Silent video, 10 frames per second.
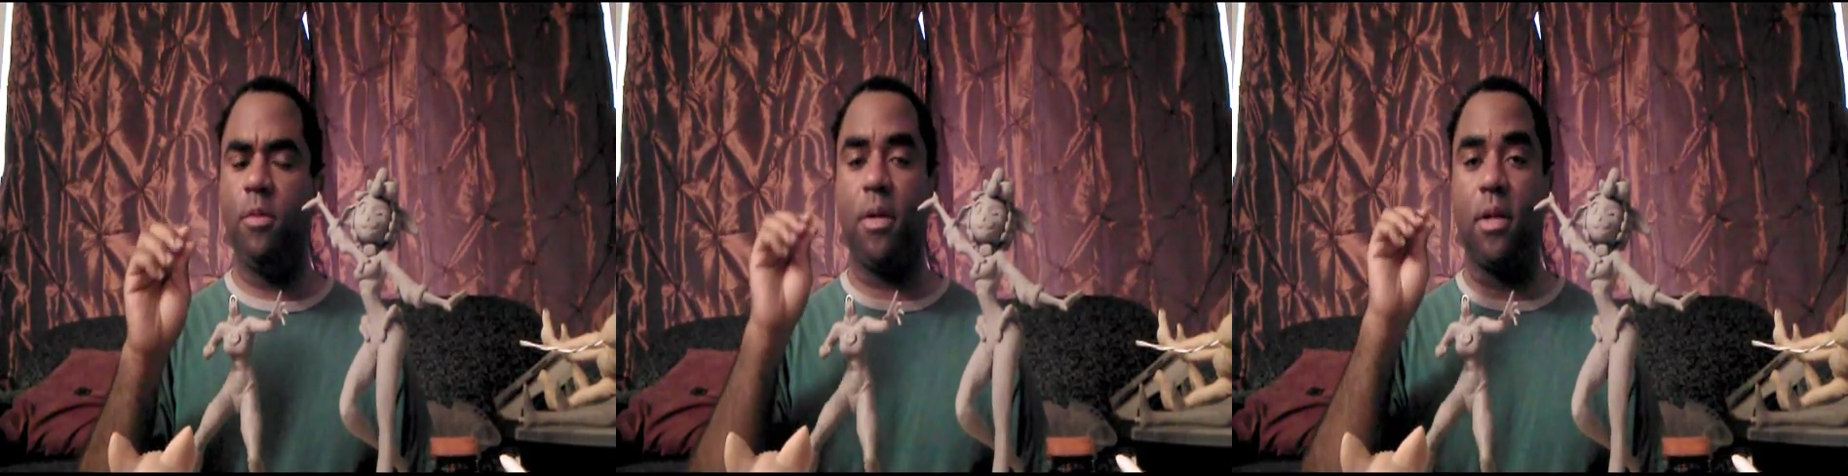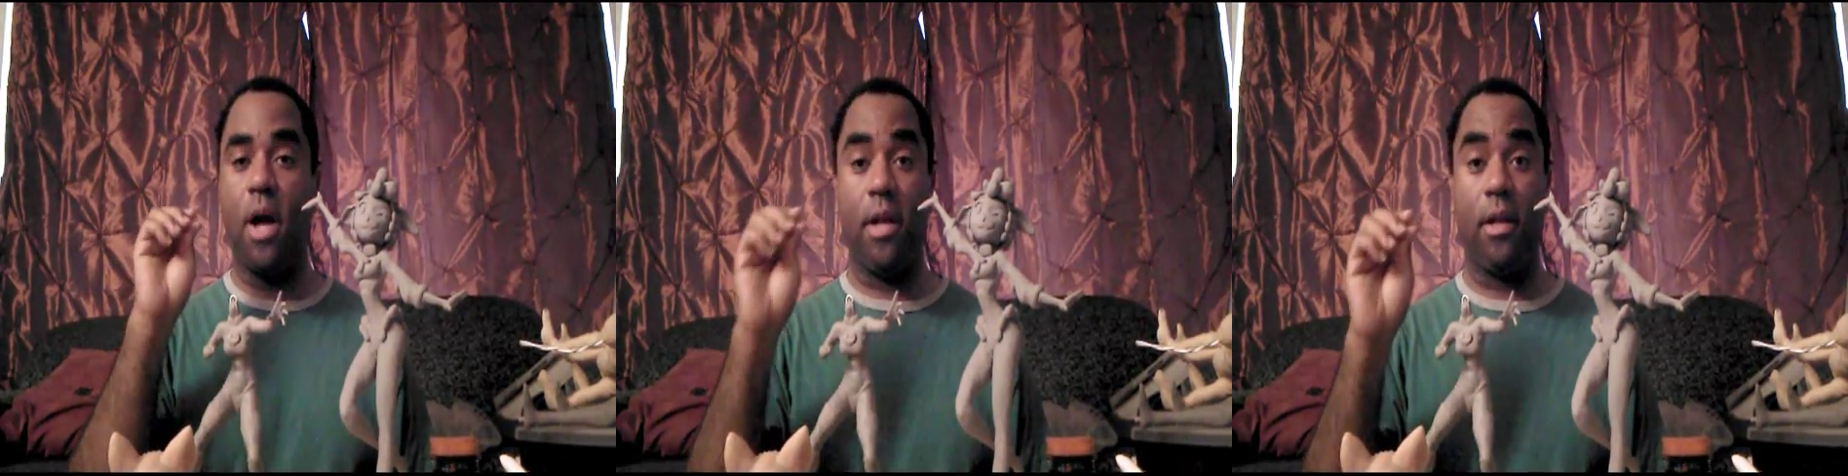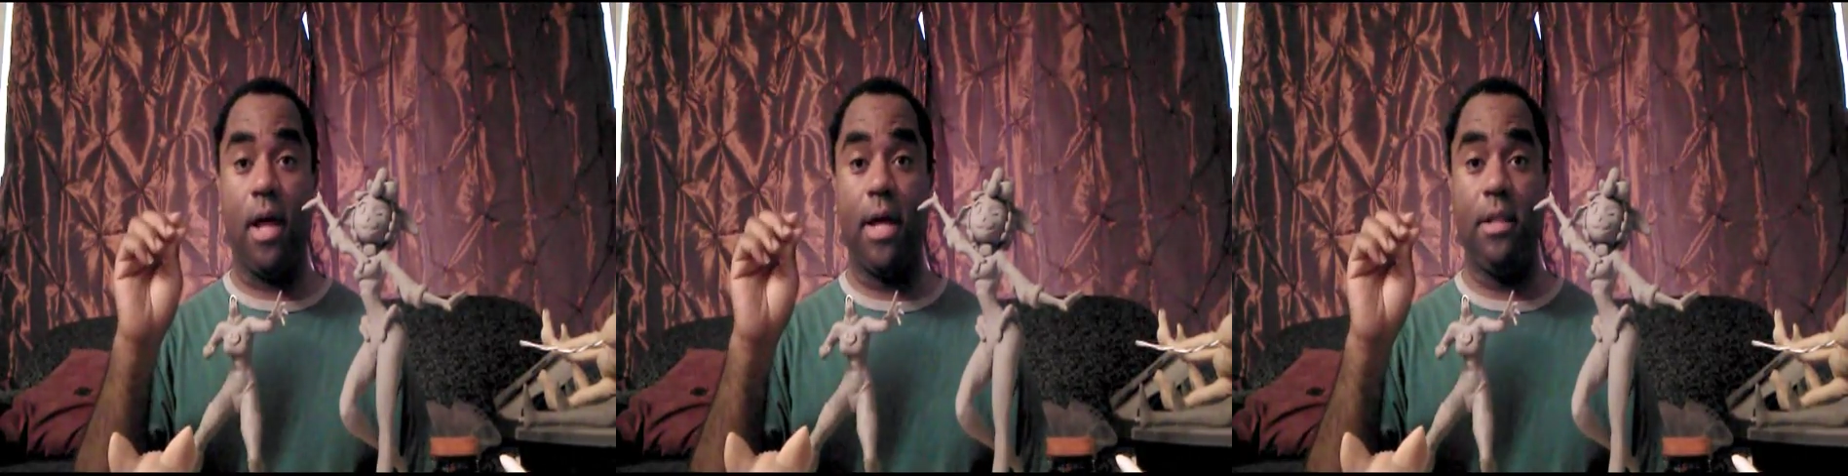but
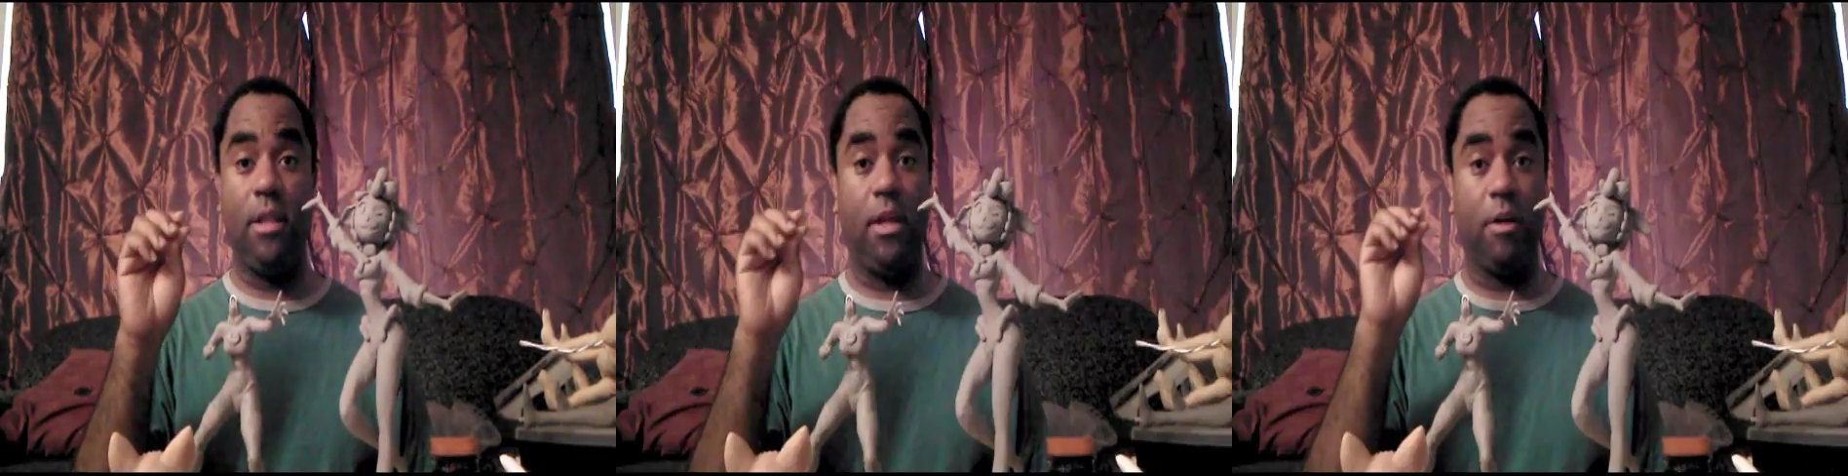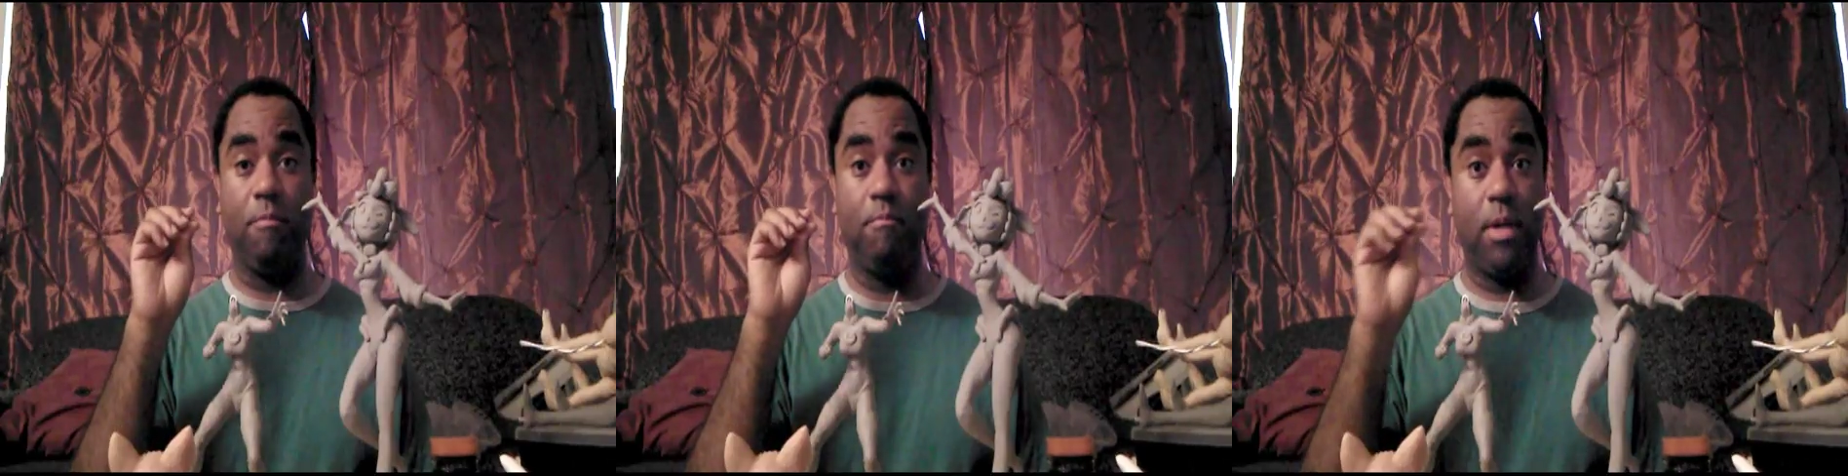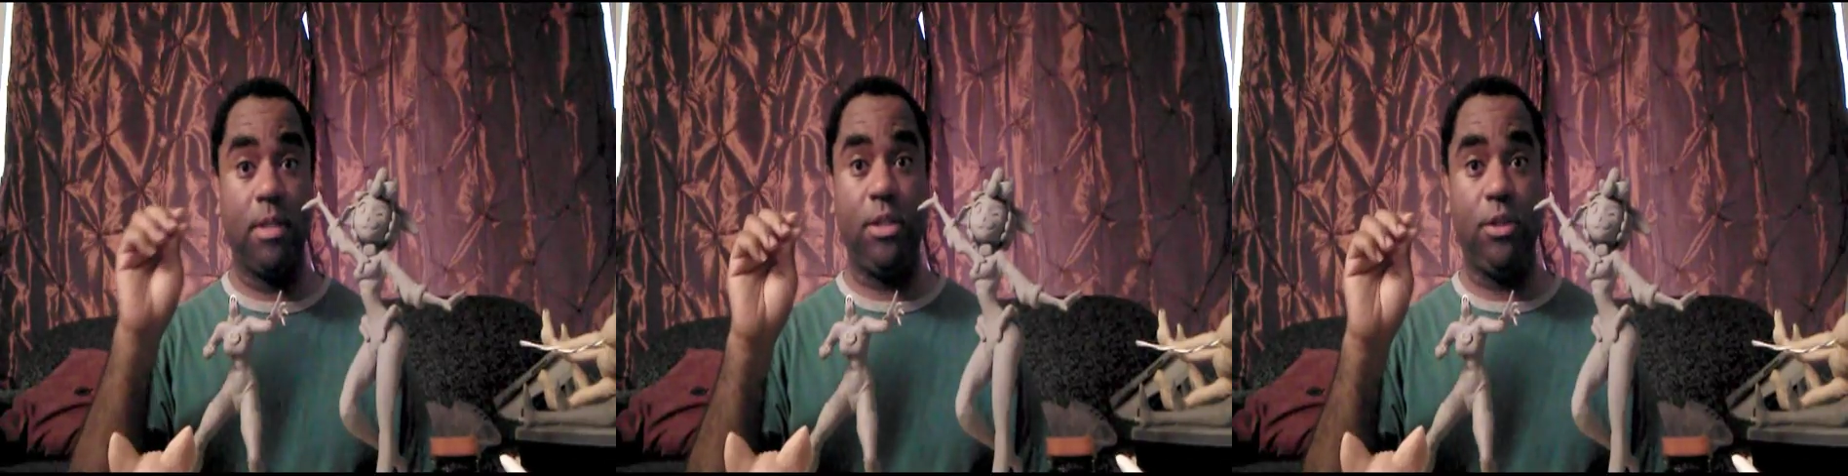online they are
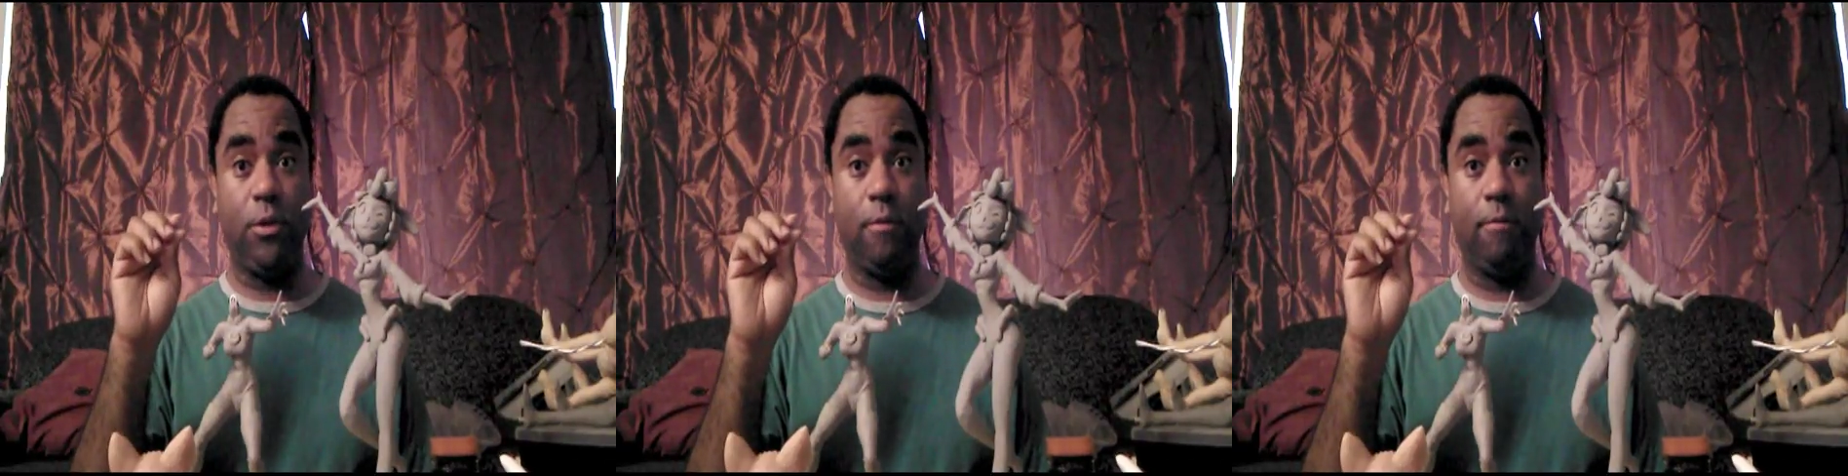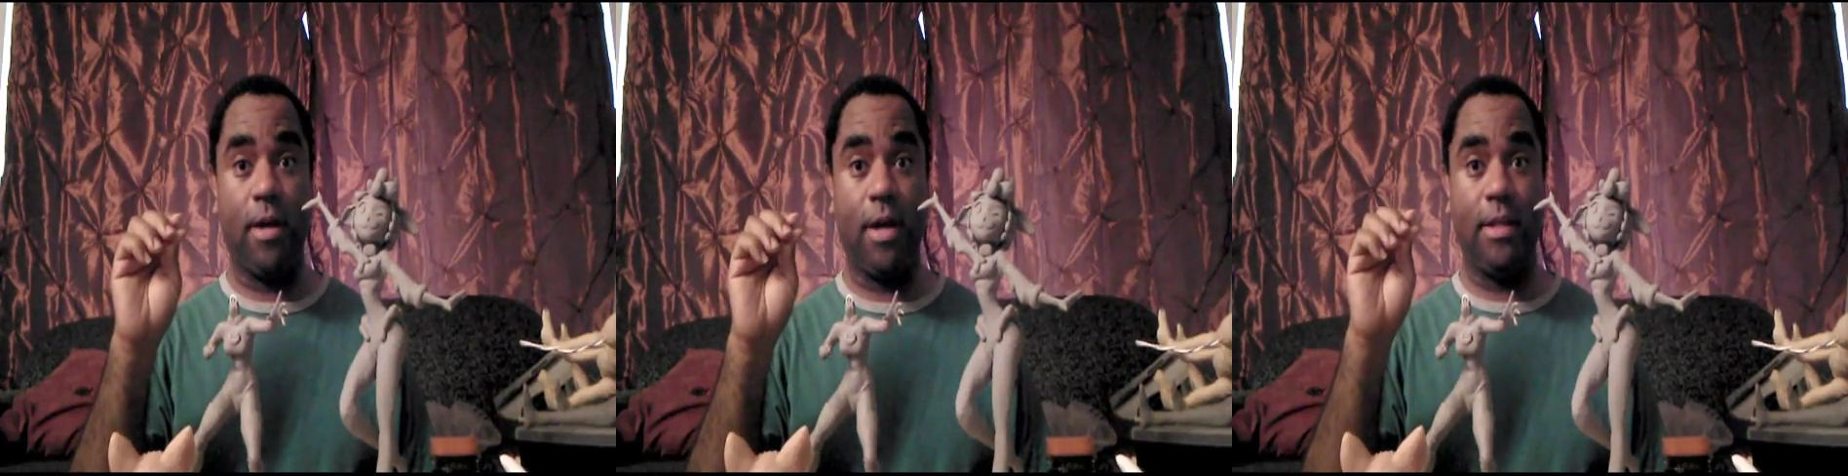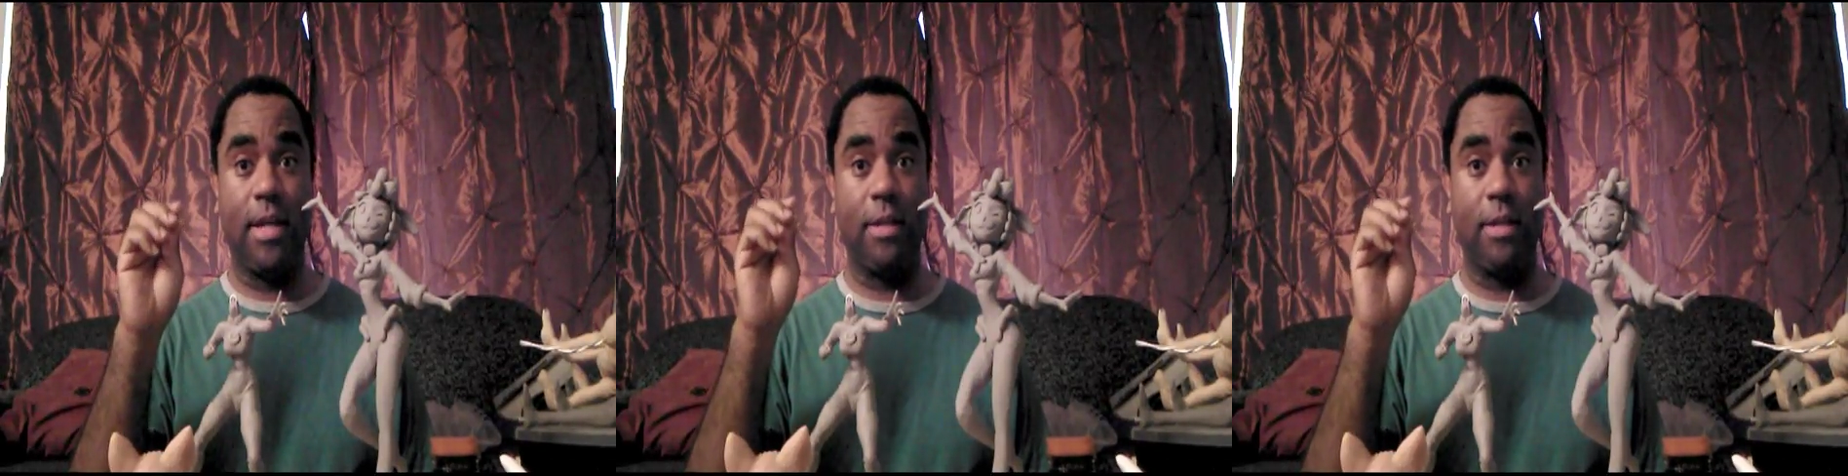much easier to find.